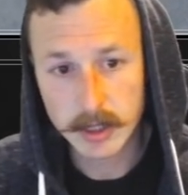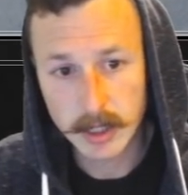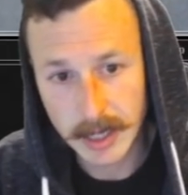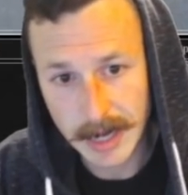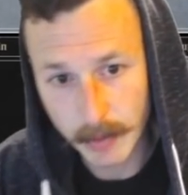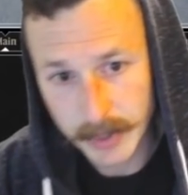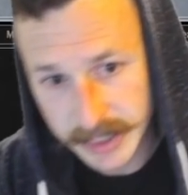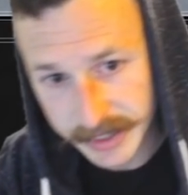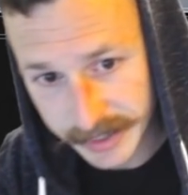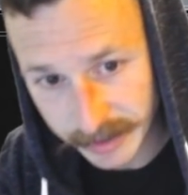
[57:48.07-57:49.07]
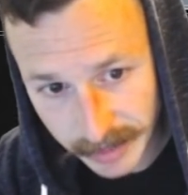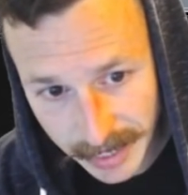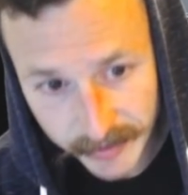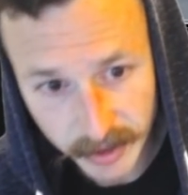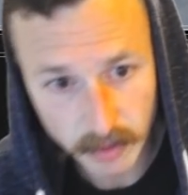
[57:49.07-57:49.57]
And now we still
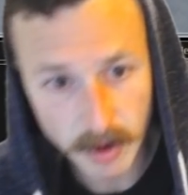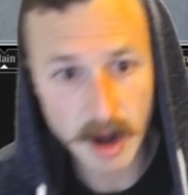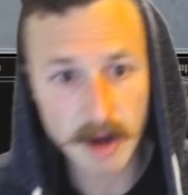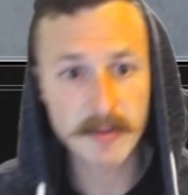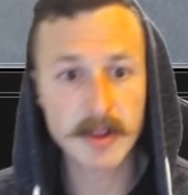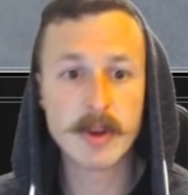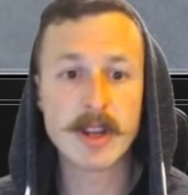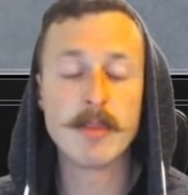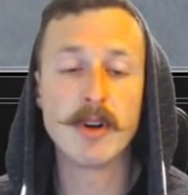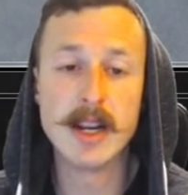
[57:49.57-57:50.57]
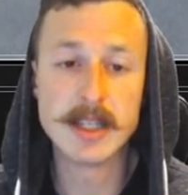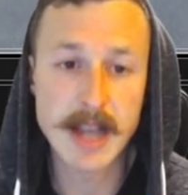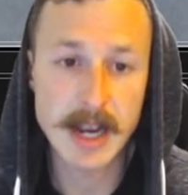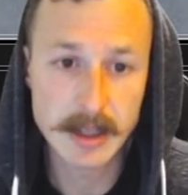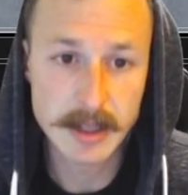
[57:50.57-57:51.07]
have a Groff that we can play
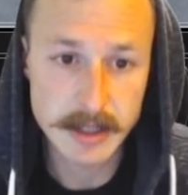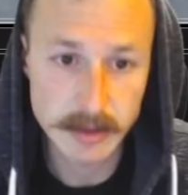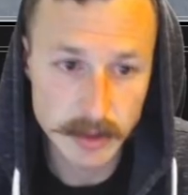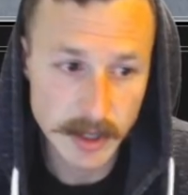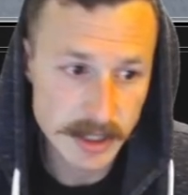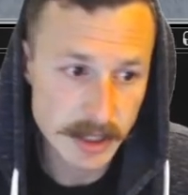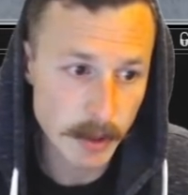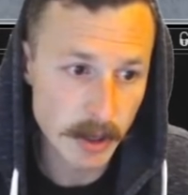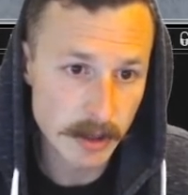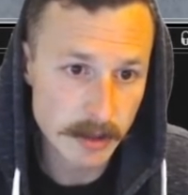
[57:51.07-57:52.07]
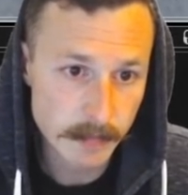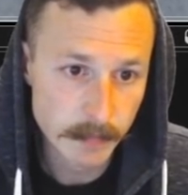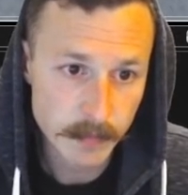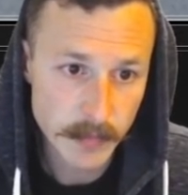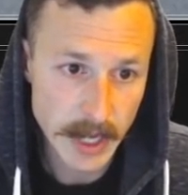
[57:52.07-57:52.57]
sacking this Eldrazi spawn,
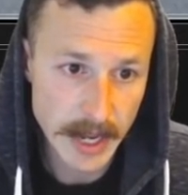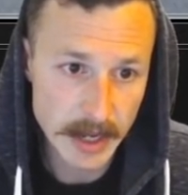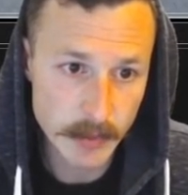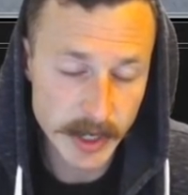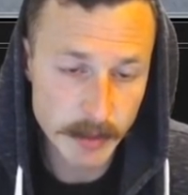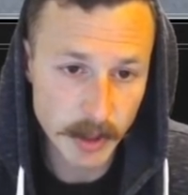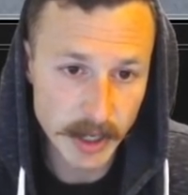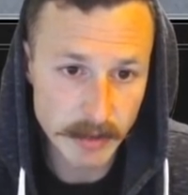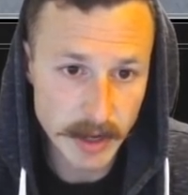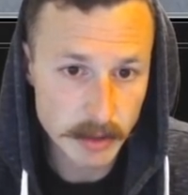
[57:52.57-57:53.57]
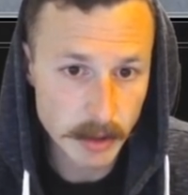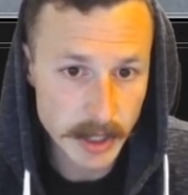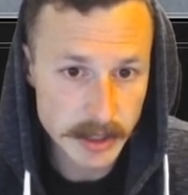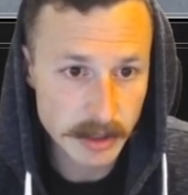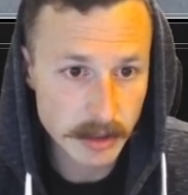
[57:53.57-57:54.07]
and we can play a Rancor
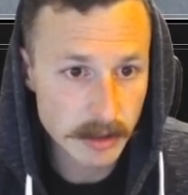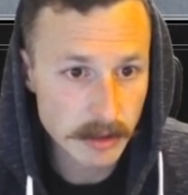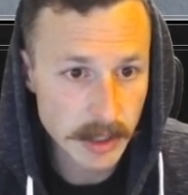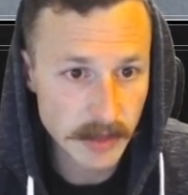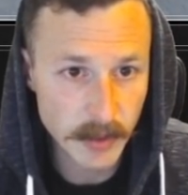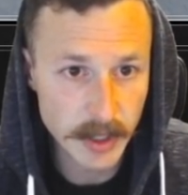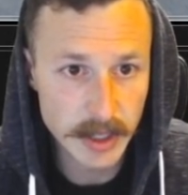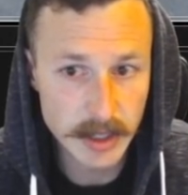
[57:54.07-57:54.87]
next turn if we